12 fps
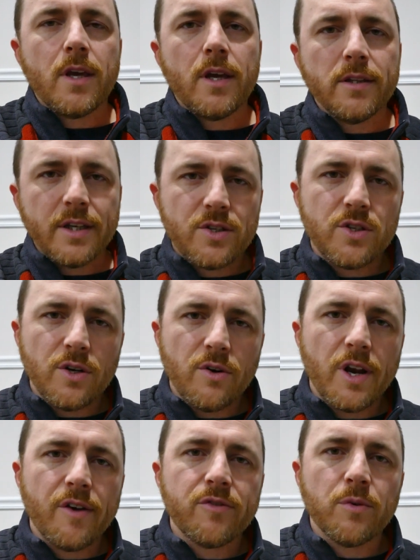at least you don't
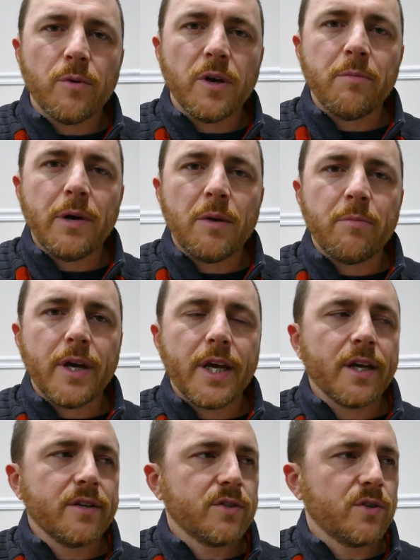have to worry about buying
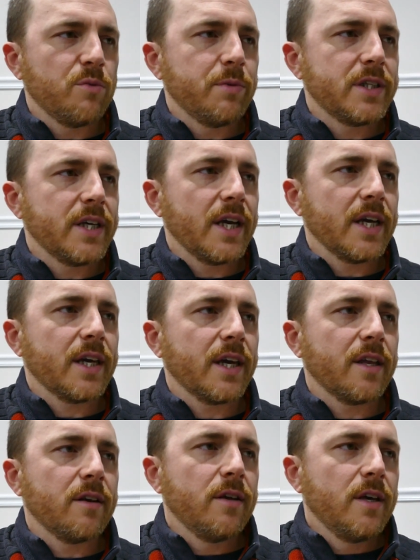a scuba tank
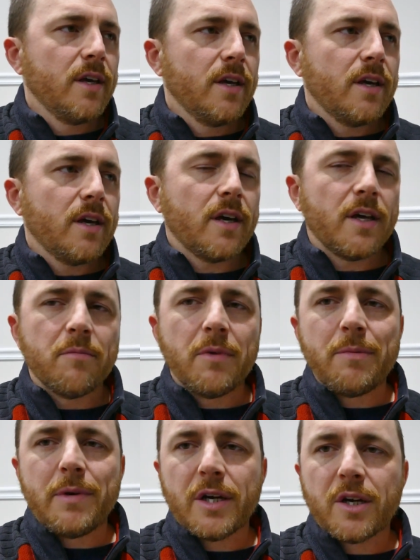and
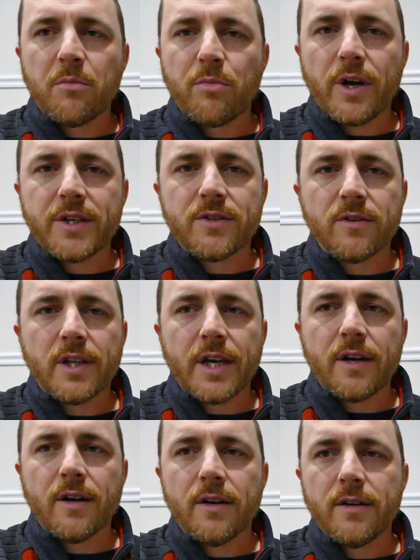maybe a compressor
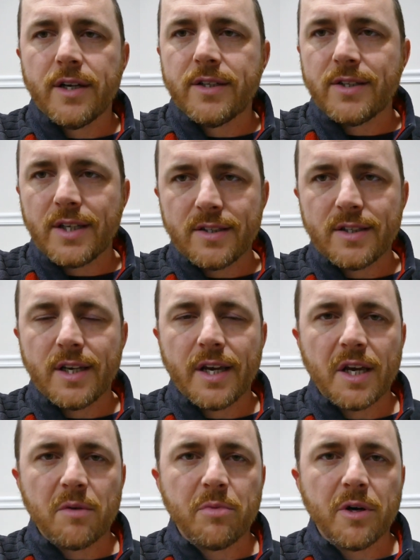later. It's easy to
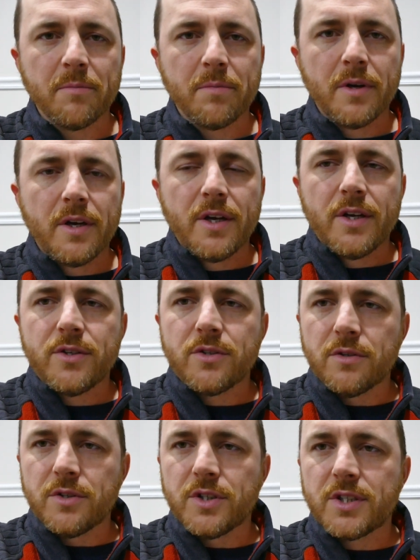hand pump,
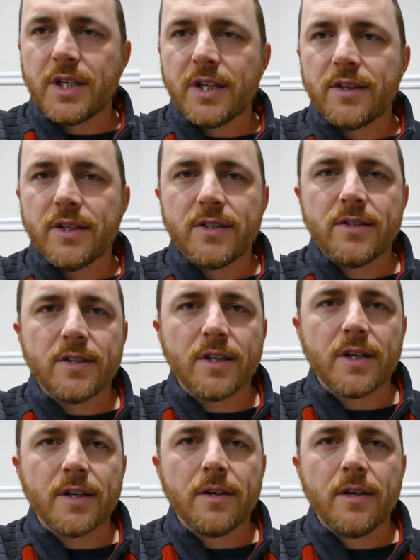so just get this
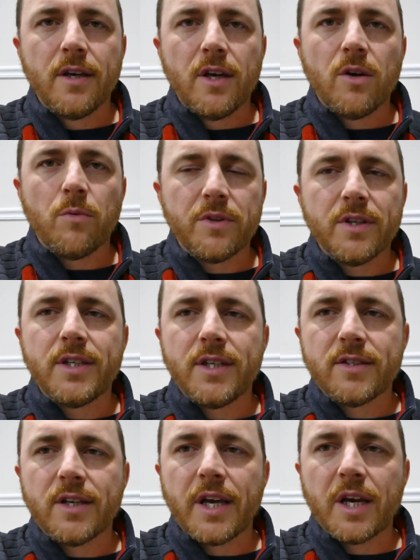with a
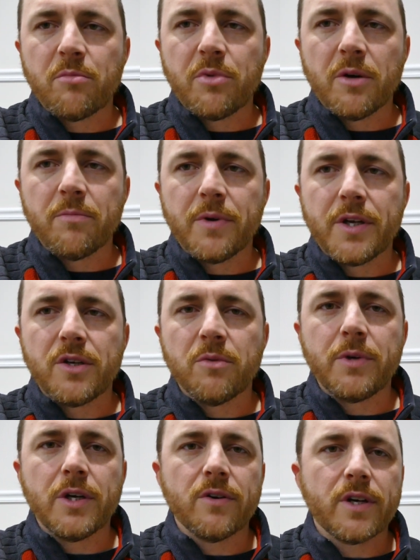decent hand pump and you'll
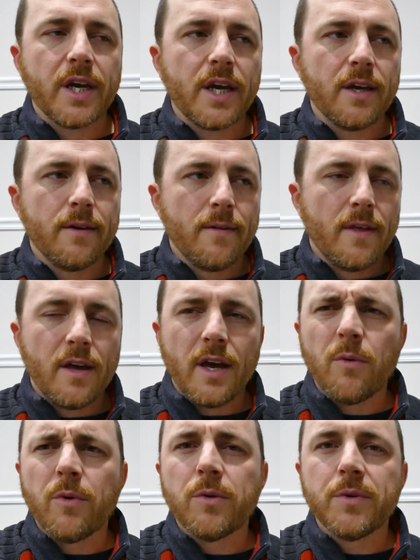be okay. I
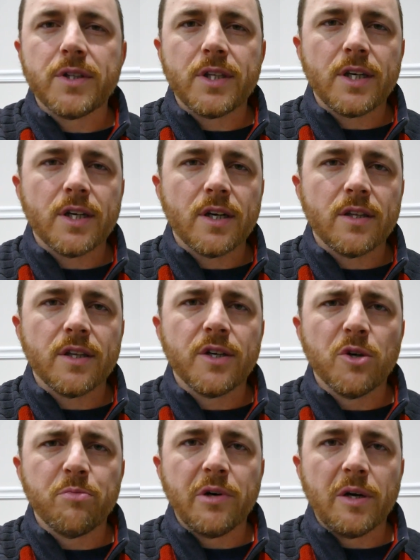went with the
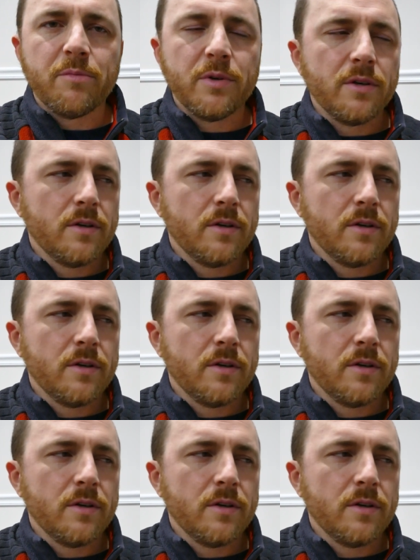Hill pump,